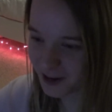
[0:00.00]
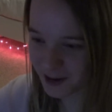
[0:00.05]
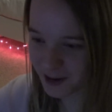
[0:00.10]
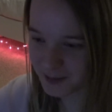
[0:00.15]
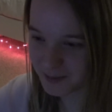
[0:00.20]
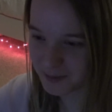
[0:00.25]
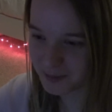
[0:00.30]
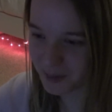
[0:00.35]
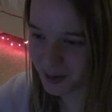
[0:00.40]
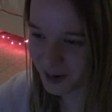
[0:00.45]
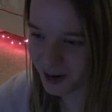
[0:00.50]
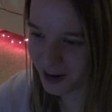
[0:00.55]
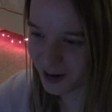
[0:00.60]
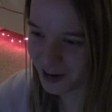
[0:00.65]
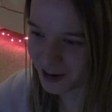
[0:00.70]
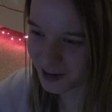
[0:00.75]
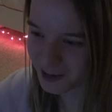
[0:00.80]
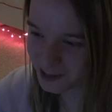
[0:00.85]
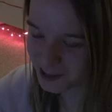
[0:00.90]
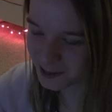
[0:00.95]
Oh
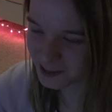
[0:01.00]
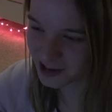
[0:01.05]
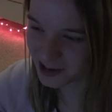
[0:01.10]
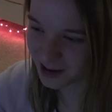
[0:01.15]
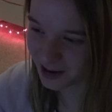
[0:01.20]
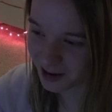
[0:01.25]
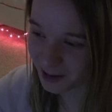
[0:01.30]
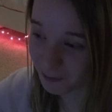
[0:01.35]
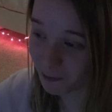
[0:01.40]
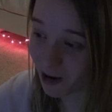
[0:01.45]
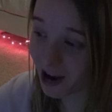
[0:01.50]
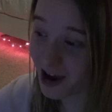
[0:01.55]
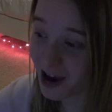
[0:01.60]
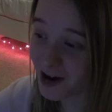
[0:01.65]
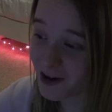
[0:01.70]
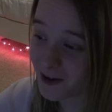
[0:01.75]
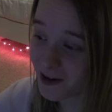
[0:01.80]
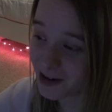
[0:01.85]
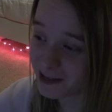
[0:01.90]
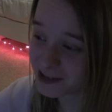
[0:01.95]
boy, who do we got?
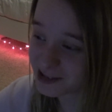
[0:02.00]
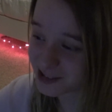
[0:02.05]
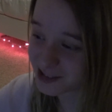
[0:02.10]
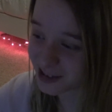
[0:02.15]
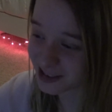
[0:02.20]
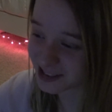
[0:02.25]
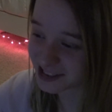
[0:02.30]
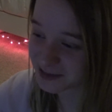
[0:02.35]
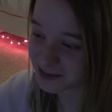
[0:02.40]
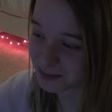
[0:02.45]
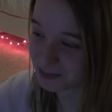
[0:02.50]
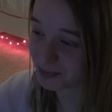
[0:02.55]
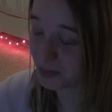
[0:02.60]
Wow, I was not